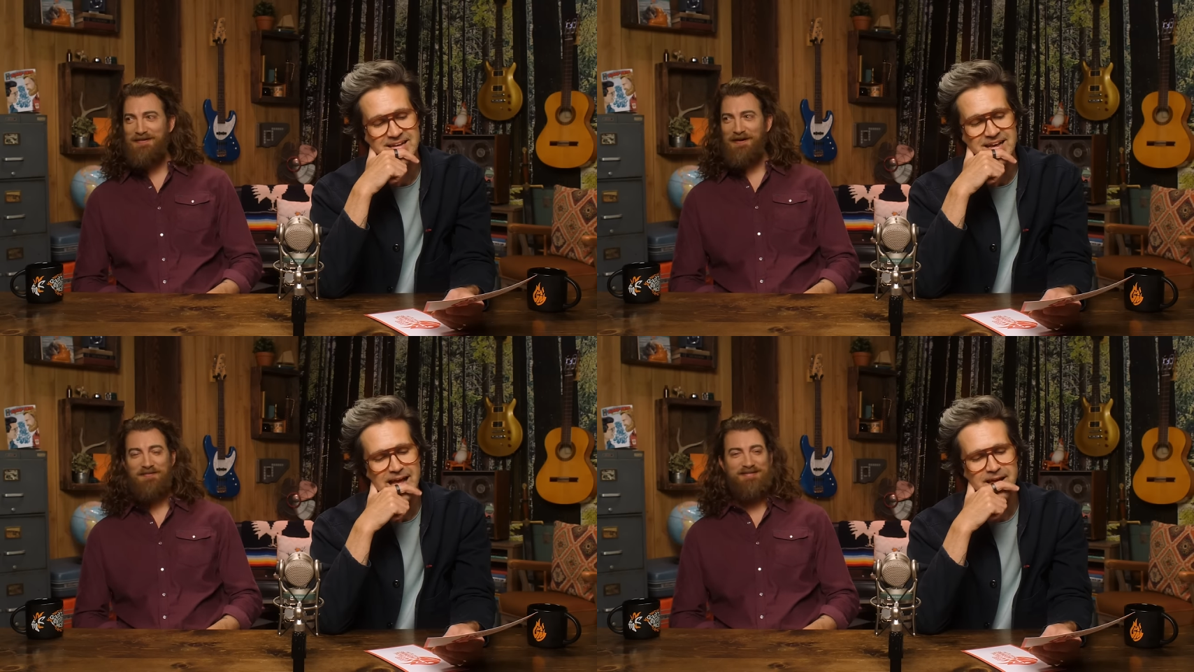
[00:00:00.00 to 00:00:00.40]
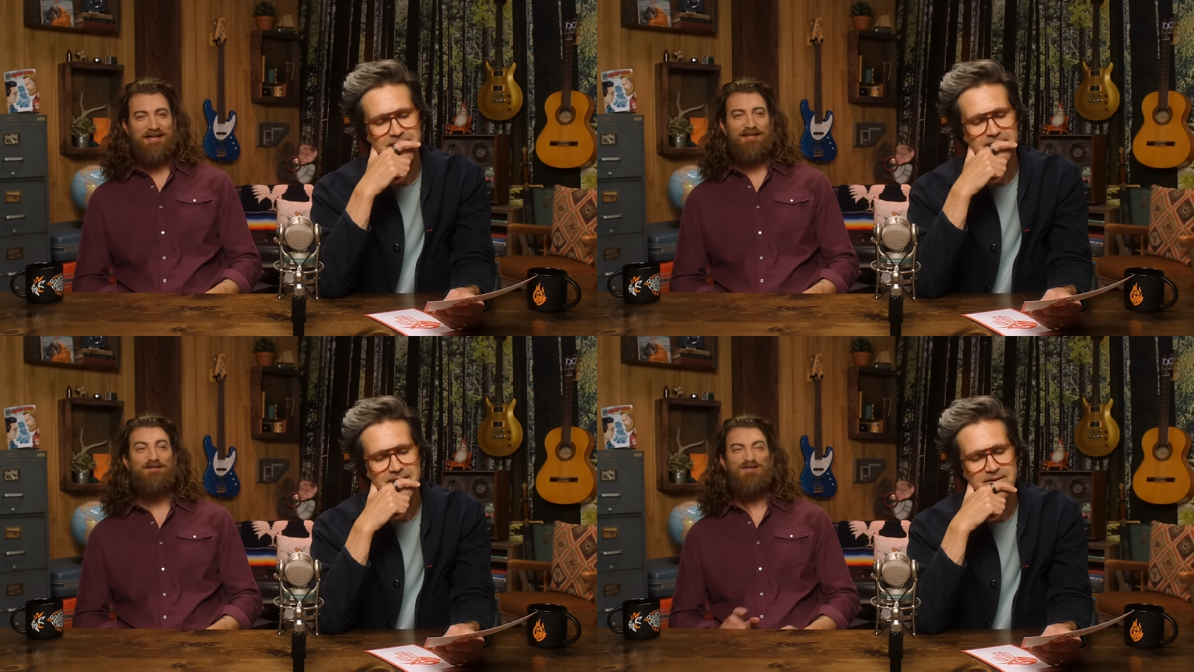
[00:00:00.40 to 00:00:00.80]
Speaker 1: You know what I'm
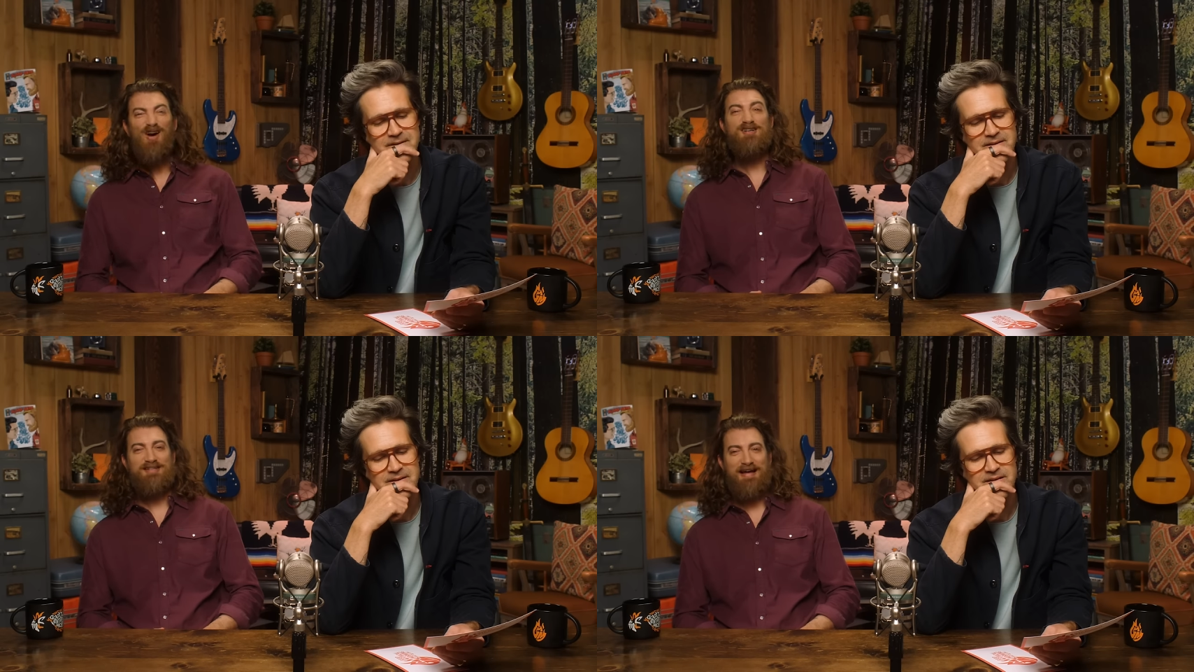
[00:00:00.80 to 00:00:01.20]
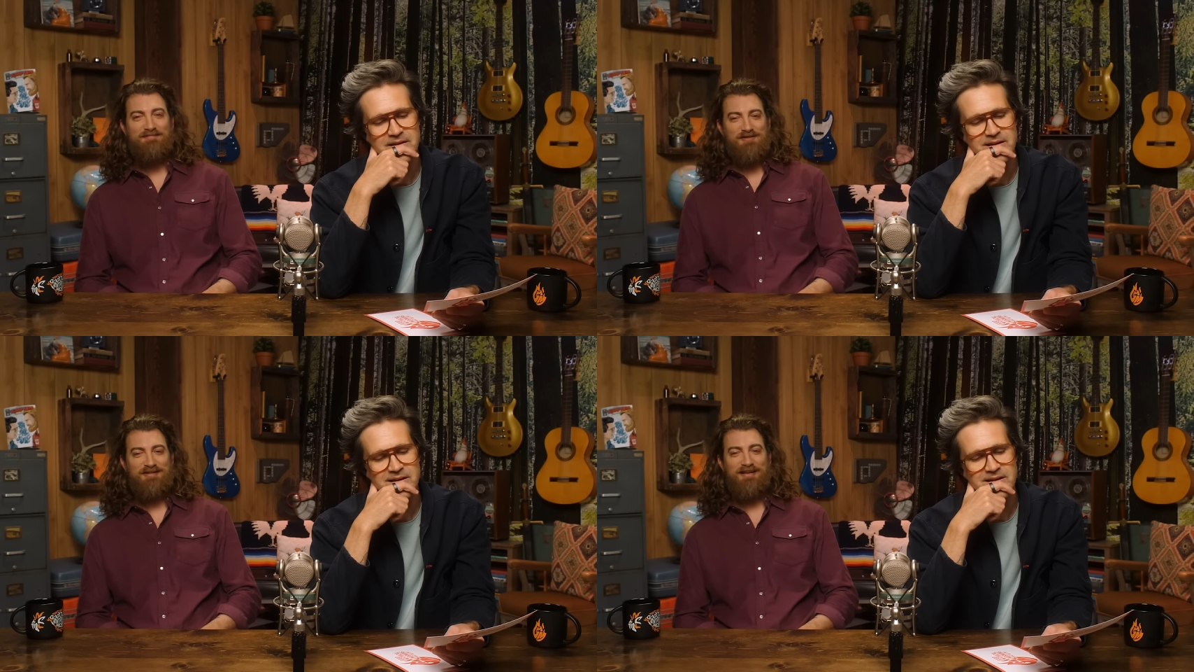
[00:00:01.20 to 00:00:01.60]
saying? The first
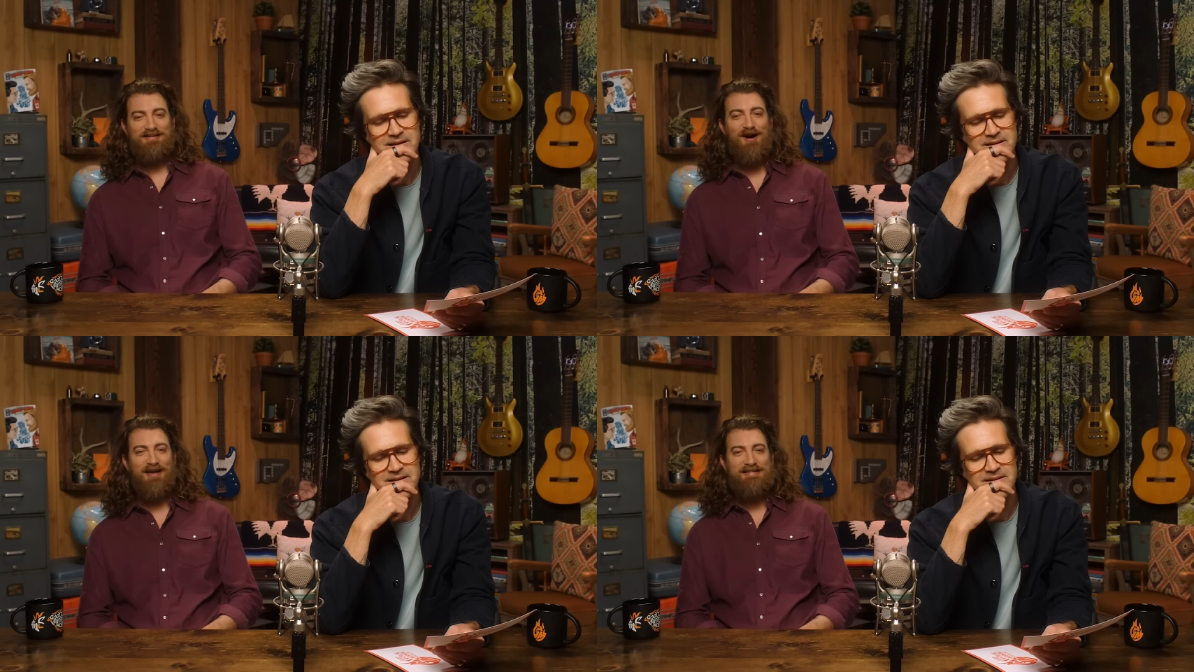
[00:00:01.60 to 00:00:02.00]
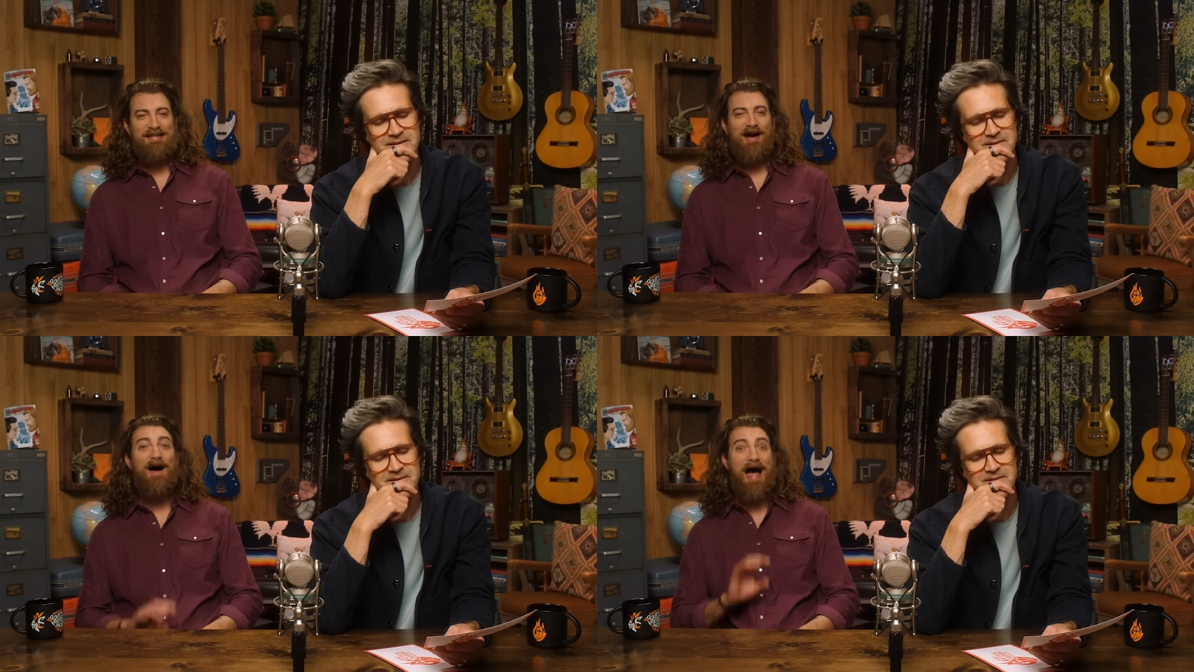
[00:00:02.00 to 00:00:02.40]
time you said doggy
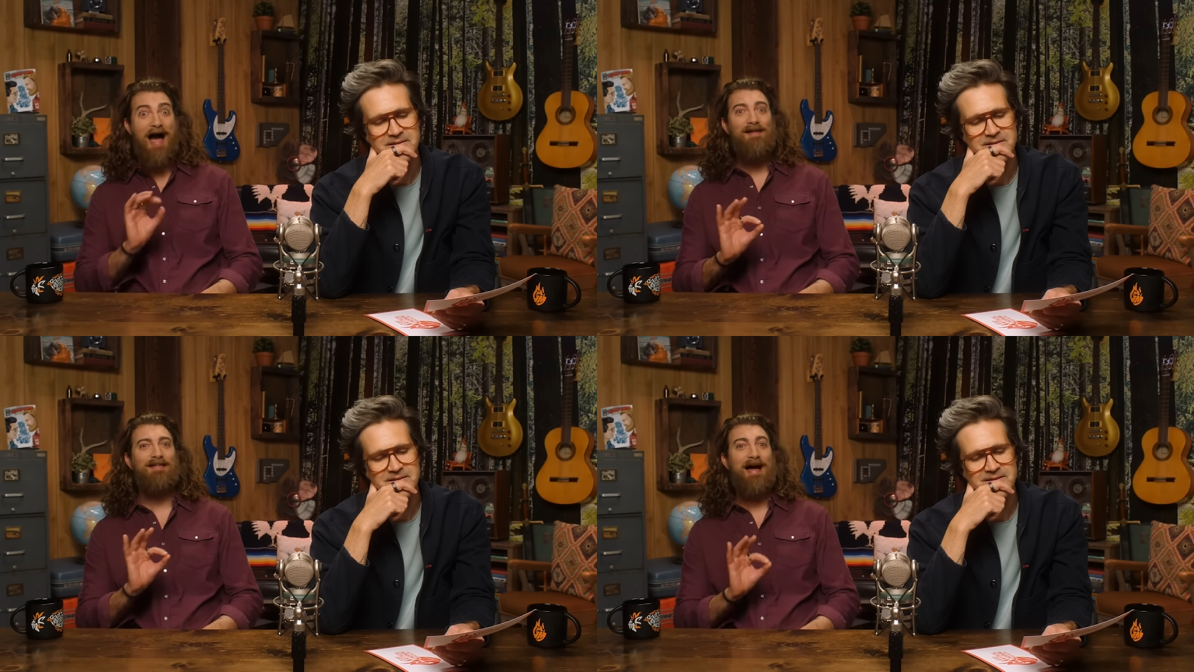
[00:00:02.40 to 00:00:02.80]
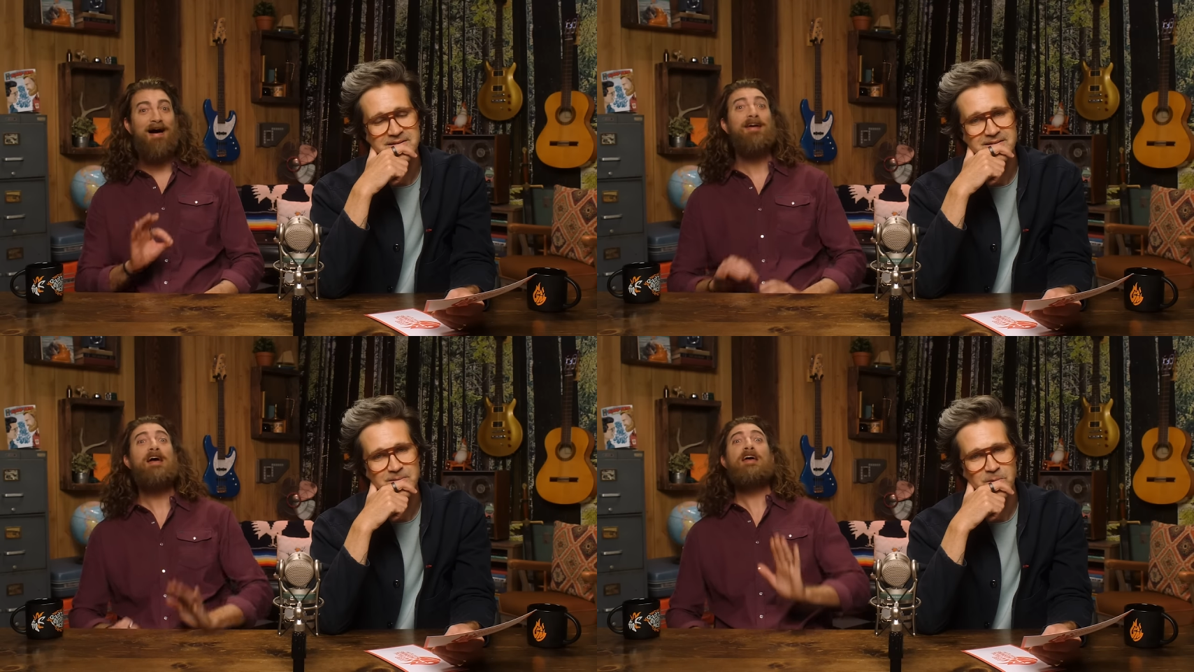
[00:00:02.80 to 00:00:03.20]
style out
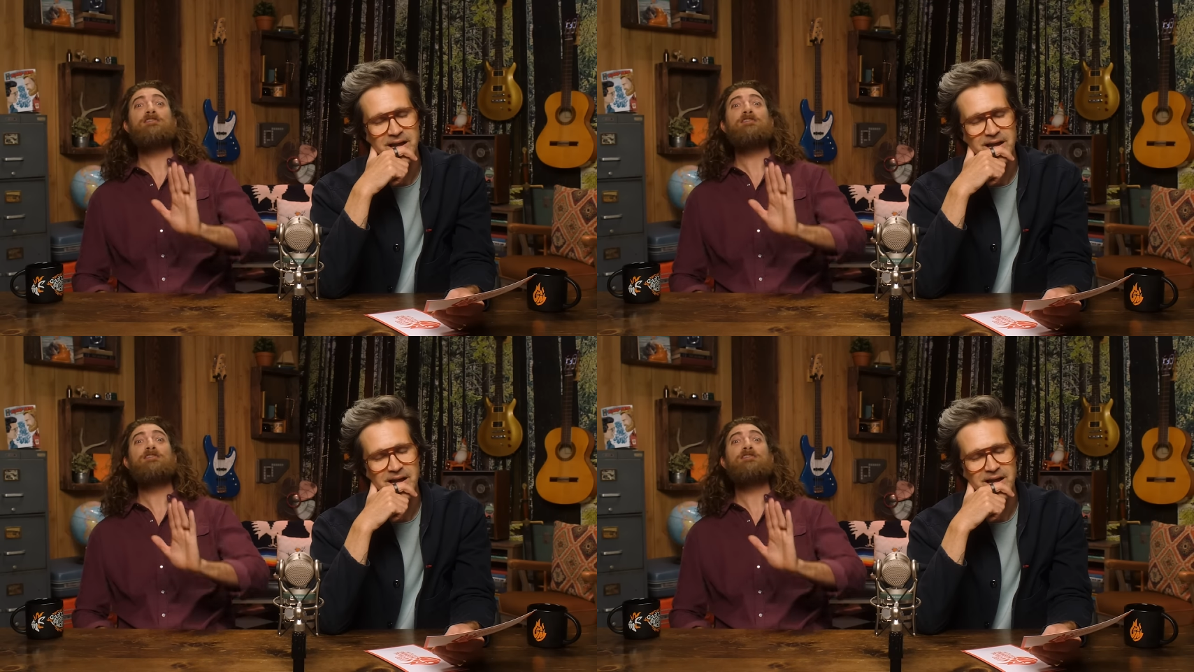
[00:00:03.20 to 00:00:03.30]
loud,